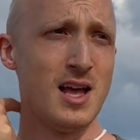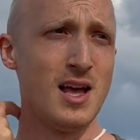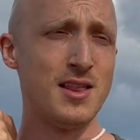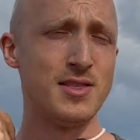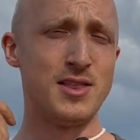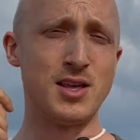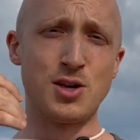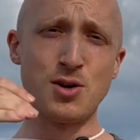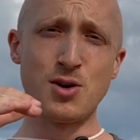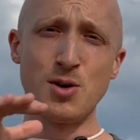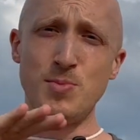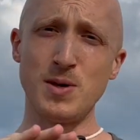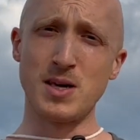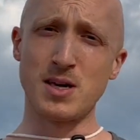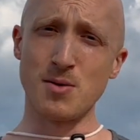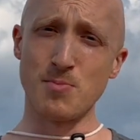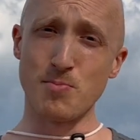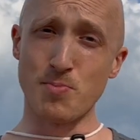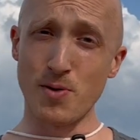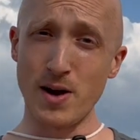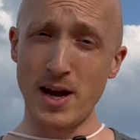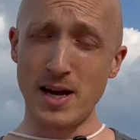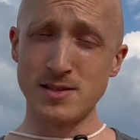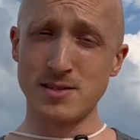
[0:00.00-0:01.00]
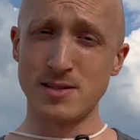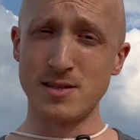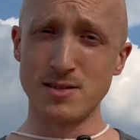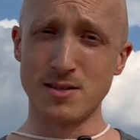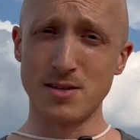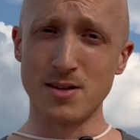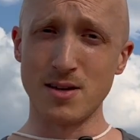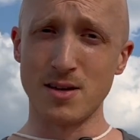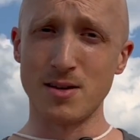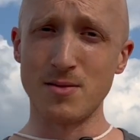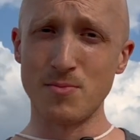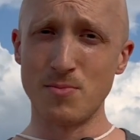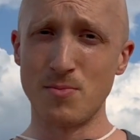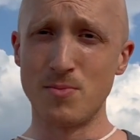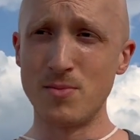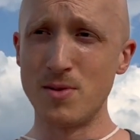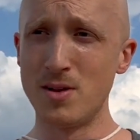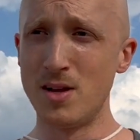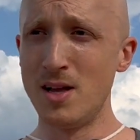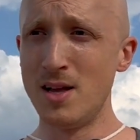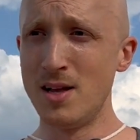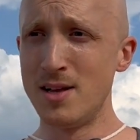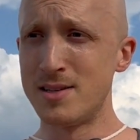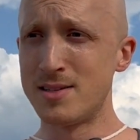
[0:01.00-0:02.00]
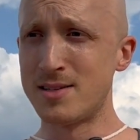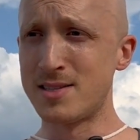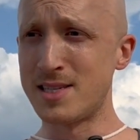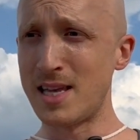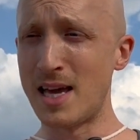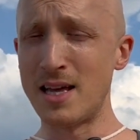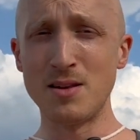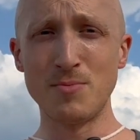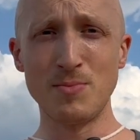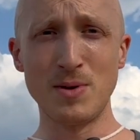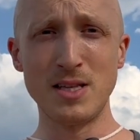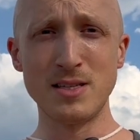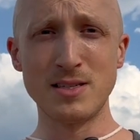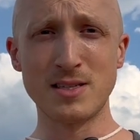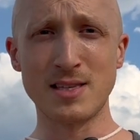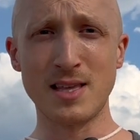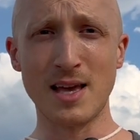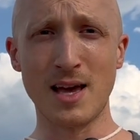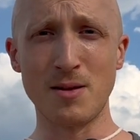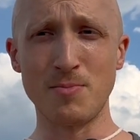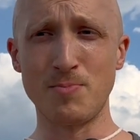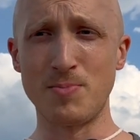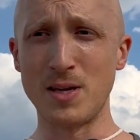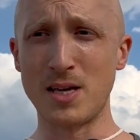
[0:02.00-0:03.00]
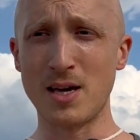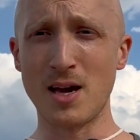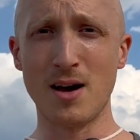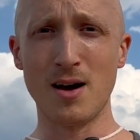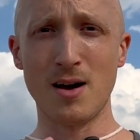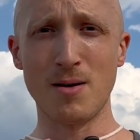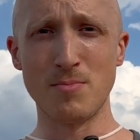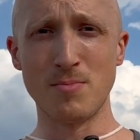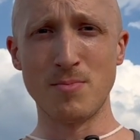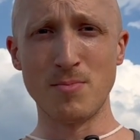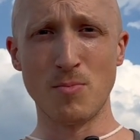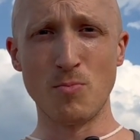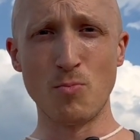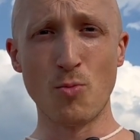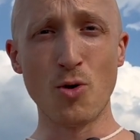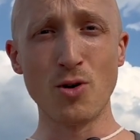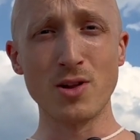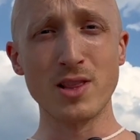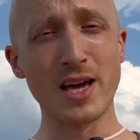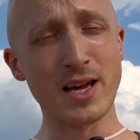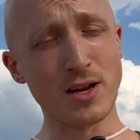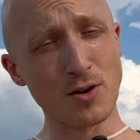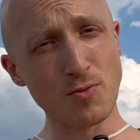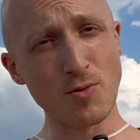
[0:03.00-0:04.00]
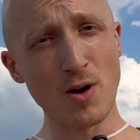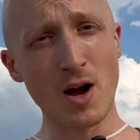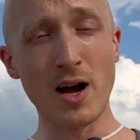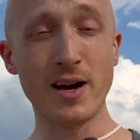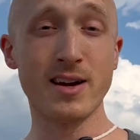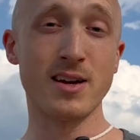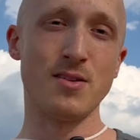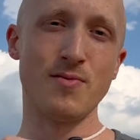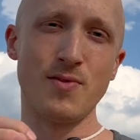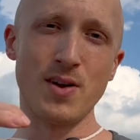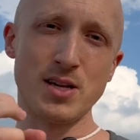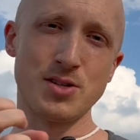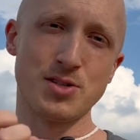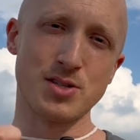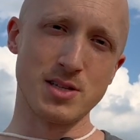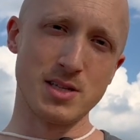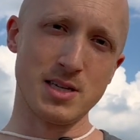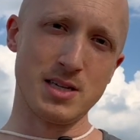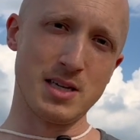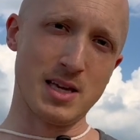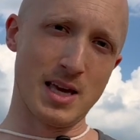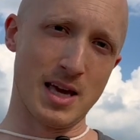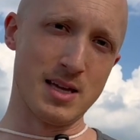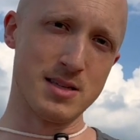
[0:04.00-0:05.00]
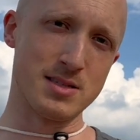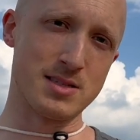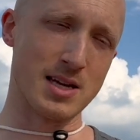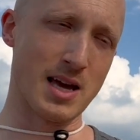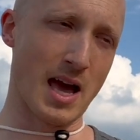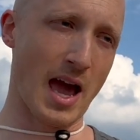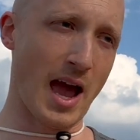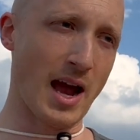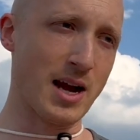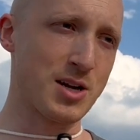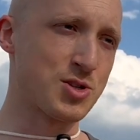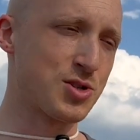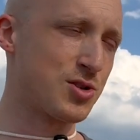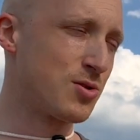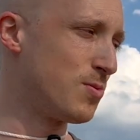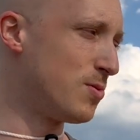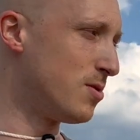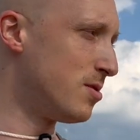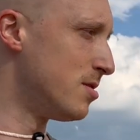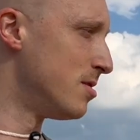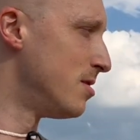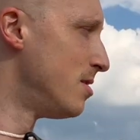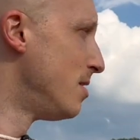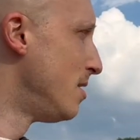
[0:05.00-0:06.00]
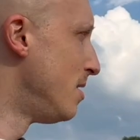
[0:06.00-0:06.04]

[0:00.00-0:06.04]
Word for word: they could be compressed into sediments that become more like rock and eventually into actual,